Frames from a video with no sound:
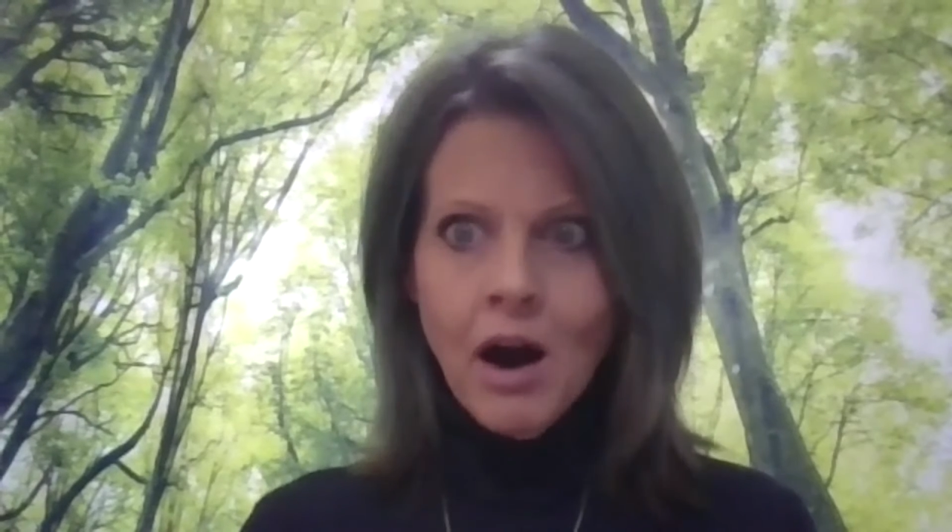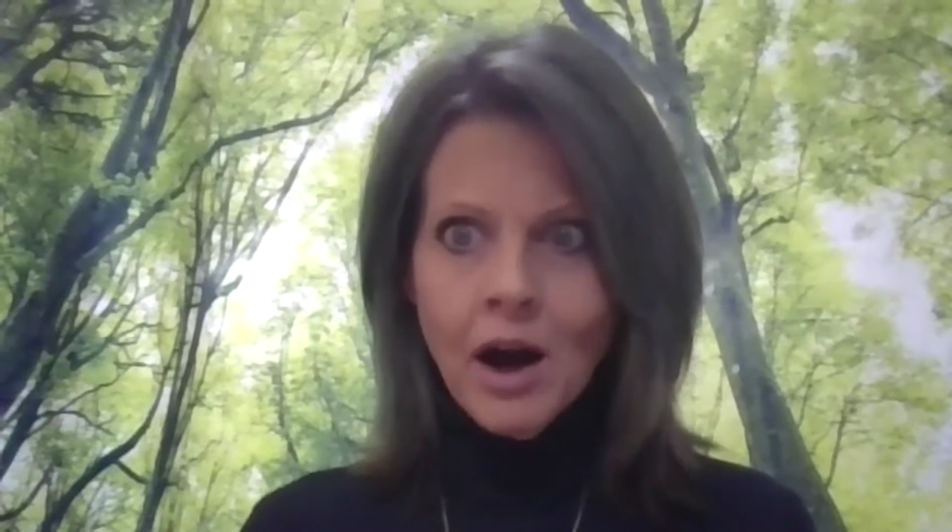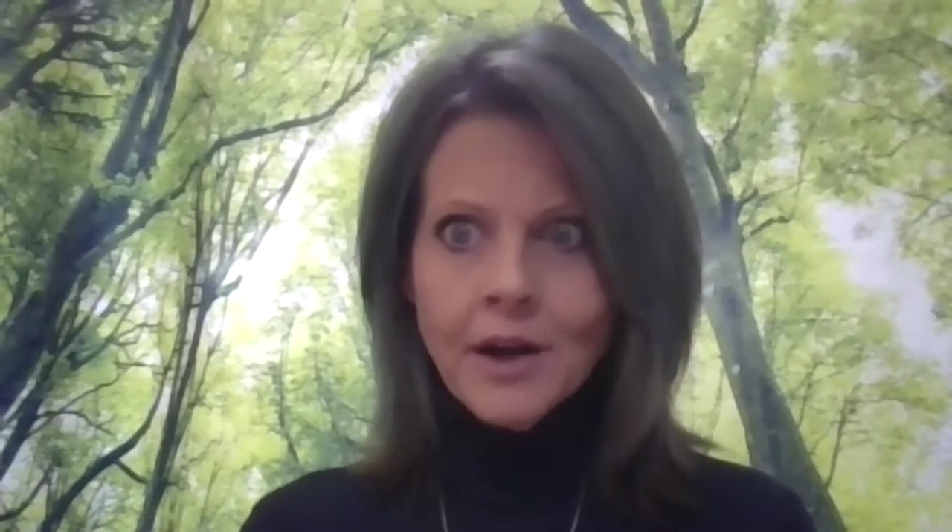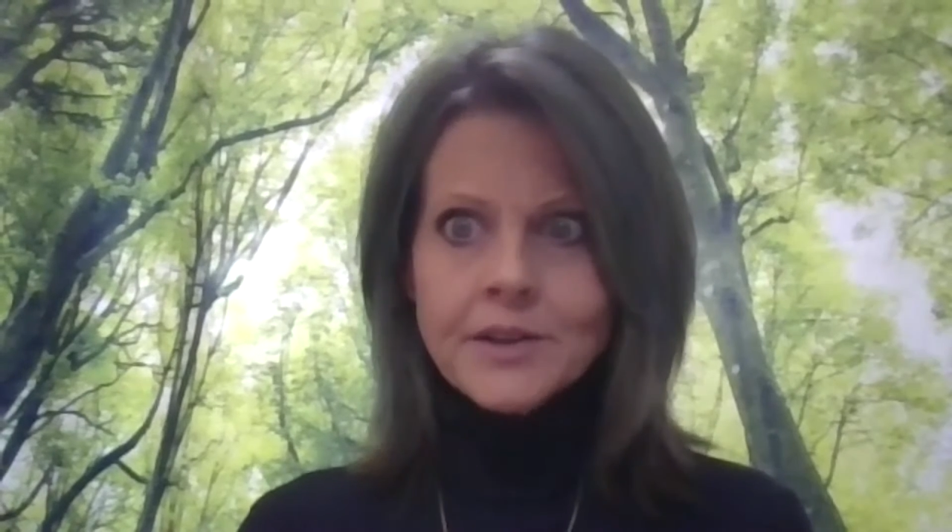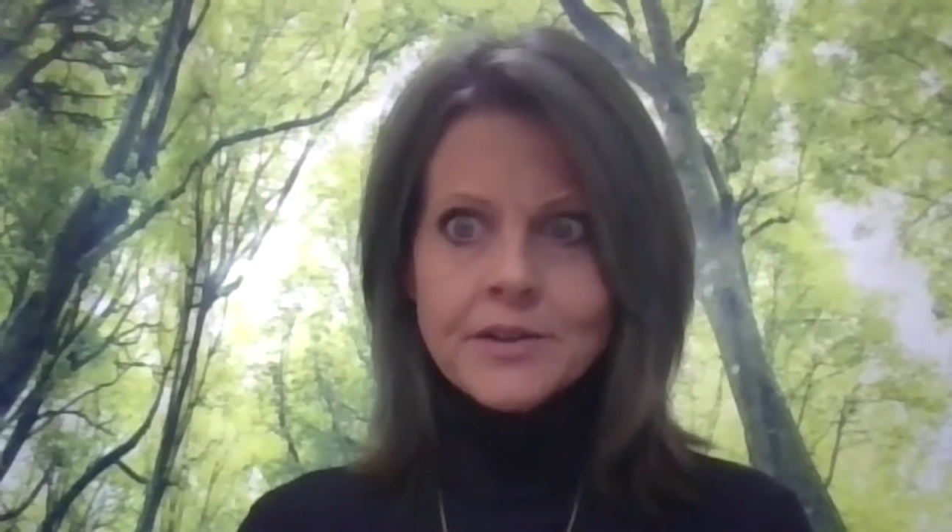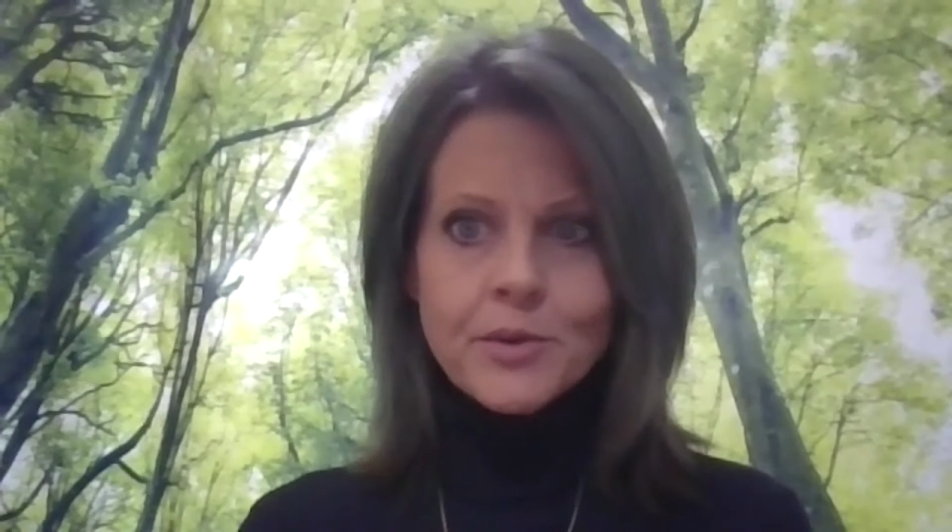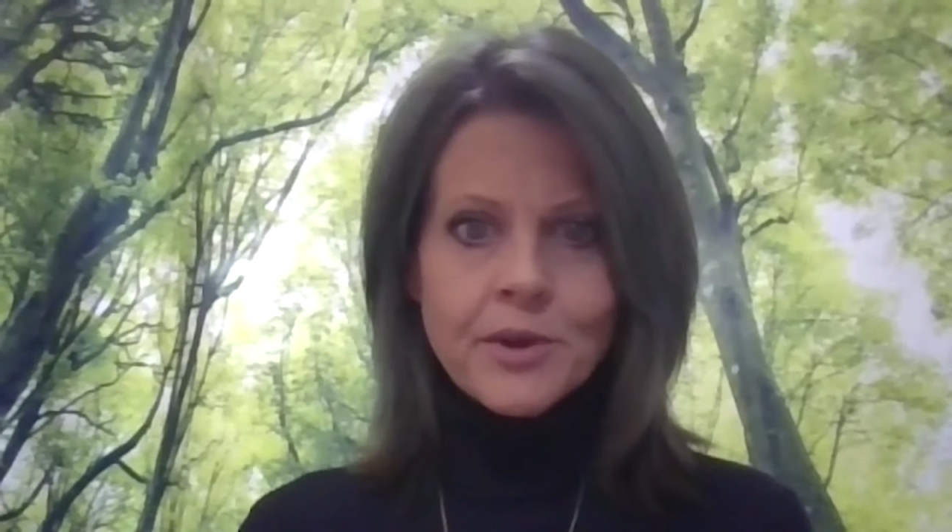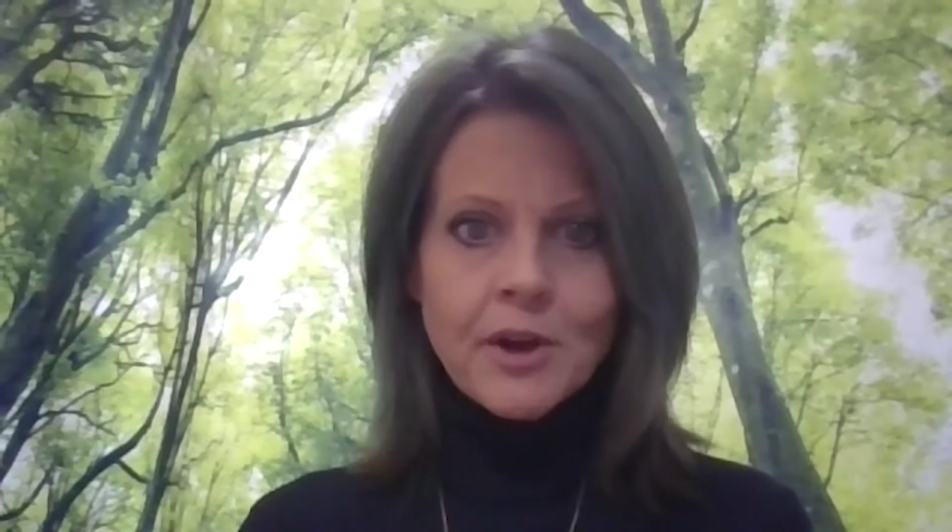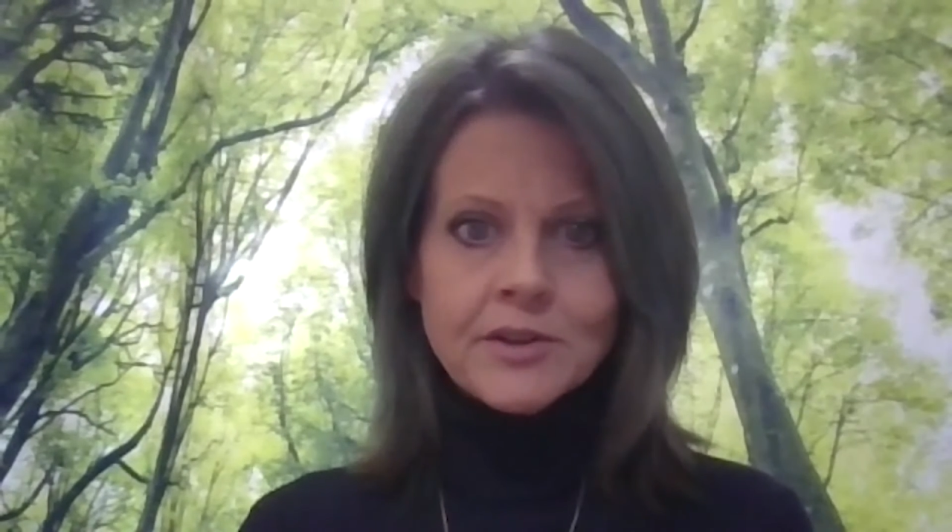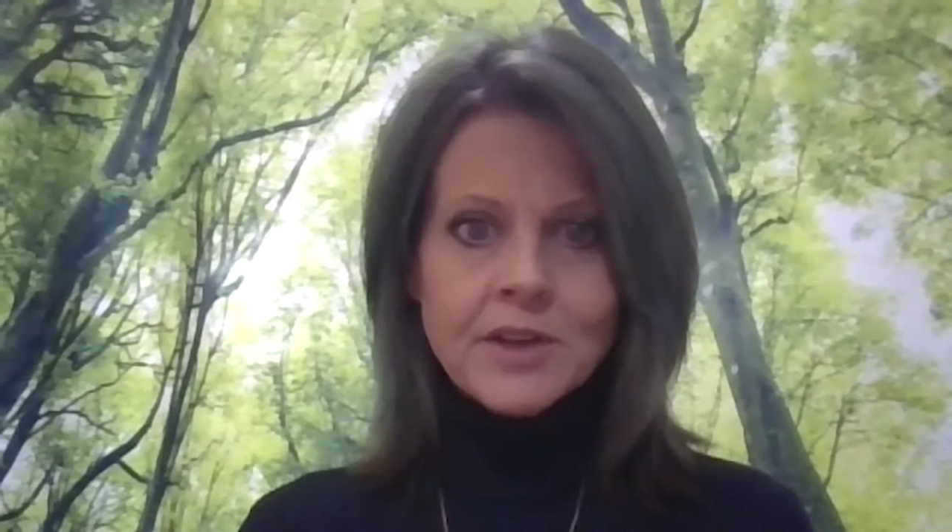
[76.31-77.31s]
honest
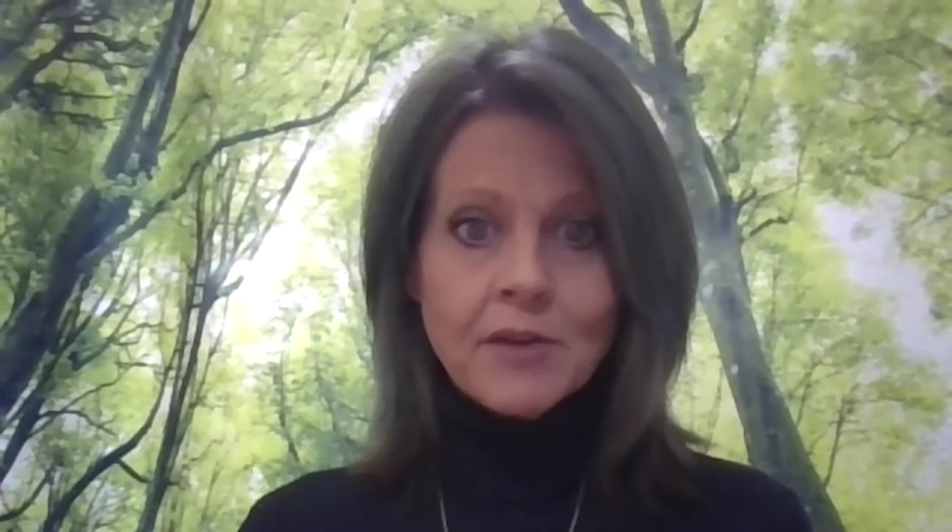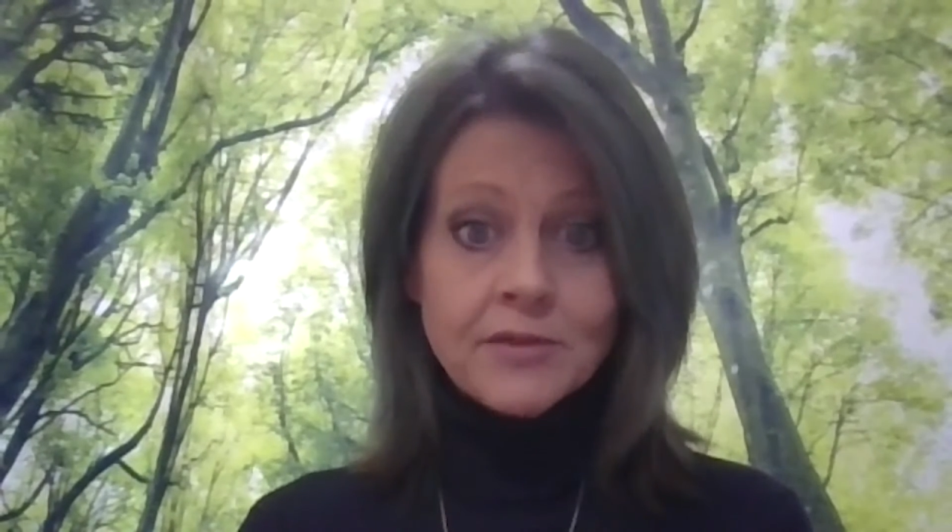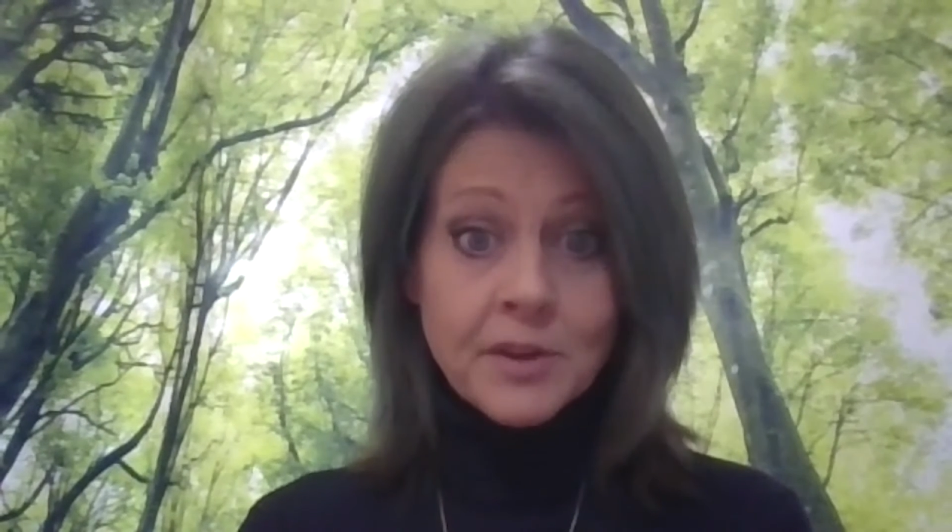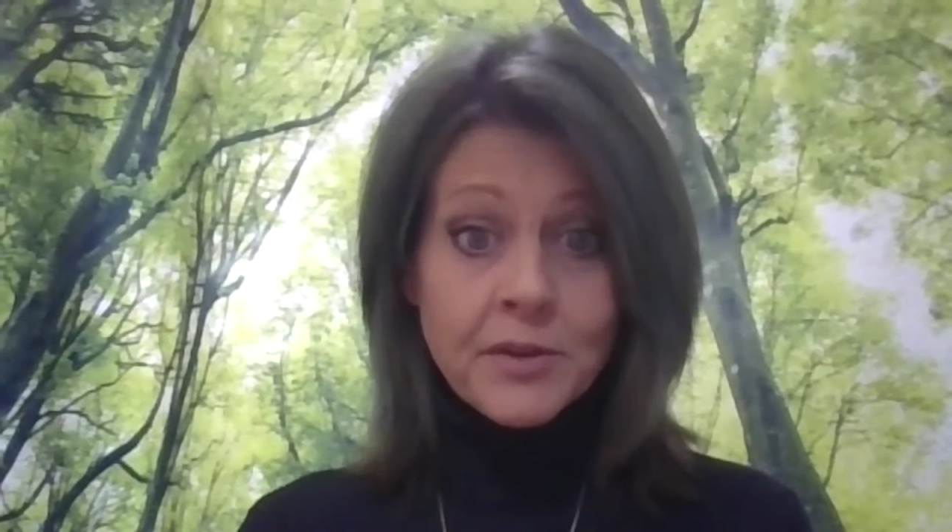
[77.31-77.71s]
with ourselves.